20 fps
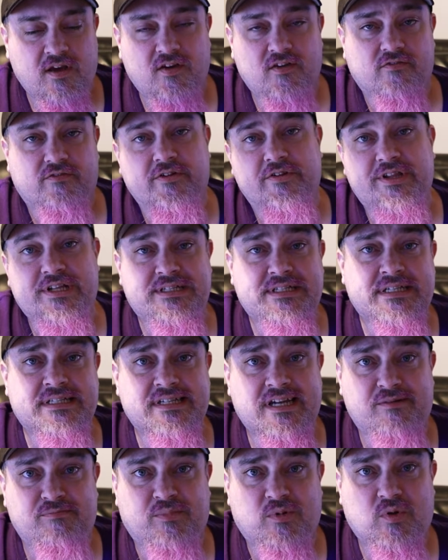For this
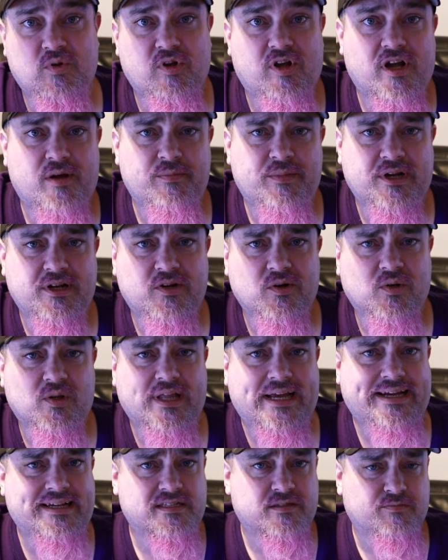example, I'm going to go
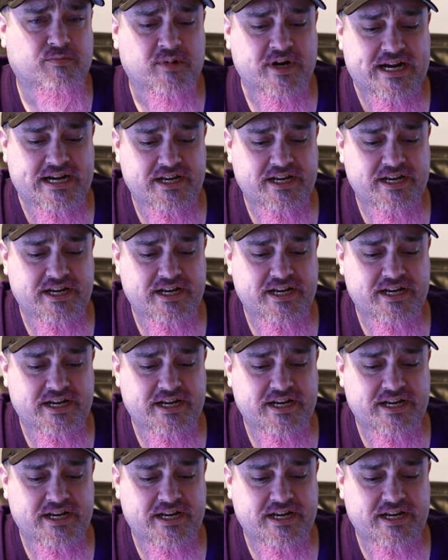like it's brand